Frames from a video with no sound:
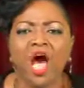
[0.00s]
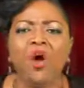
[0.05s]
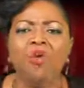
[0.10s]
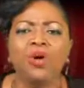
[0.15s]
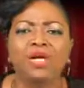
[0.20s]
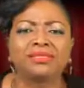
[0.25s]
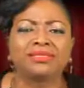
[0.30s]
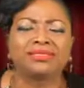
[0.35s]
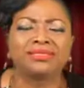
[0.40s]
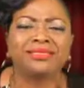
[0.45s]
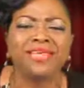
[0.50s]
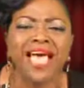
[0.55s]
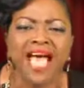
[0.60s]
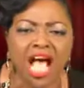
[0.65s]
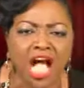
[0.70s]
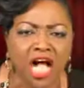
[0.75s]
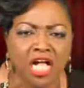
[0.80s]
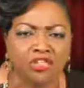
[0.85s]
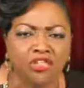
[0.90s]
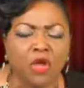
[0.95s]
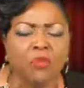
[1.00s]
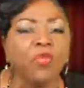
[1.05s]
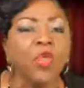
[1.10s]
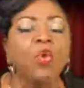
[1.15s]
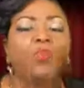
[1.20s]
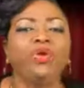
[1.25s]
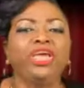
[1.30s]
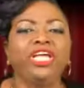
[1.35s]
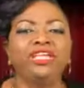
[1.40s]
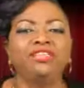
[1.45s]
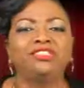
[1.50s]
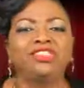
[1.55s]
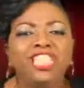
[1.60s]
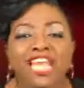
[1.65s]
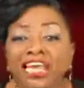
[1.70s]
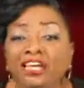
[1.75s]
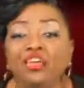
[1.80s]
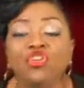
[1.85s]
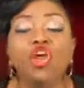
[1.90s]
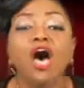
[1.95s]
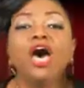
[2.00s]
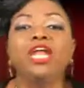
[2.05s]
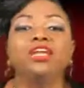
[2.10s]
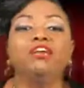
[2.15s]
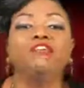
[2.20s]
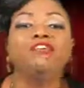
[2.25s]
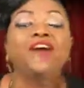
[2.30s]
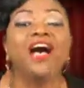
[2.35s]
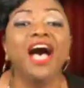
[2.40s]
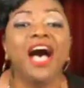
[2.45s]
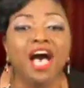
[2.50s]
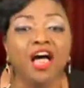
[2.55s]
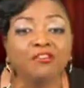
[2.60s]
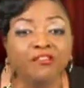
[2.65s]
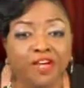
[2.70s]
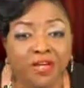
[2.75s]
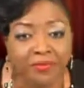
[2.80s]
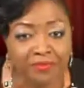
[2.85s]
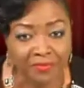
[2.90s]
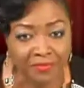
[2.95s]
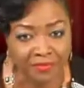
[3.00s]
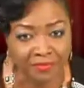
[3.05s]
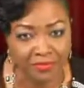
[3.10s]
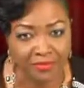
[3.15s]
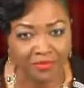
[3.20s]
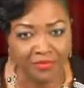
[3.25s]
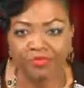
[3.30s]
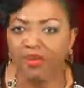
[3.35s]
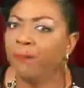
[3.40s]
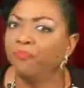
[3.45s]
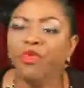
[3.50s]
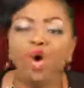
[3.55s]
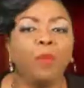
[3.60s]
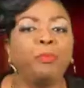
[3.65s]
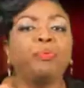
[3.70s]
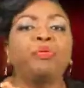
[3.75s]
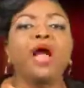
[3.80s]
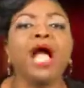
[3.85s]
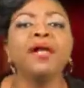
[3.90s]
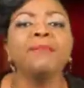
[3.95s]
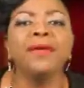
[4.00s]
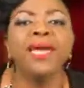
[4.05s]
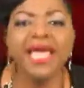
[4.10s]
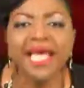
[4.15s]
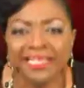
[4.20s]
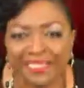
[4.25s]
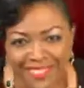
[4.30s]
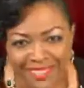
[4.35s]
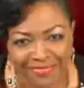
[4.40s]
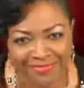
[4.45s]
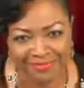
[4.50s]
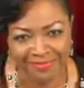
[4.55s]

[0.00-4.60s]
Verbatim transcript: ourselves. We did not evolve from no primate.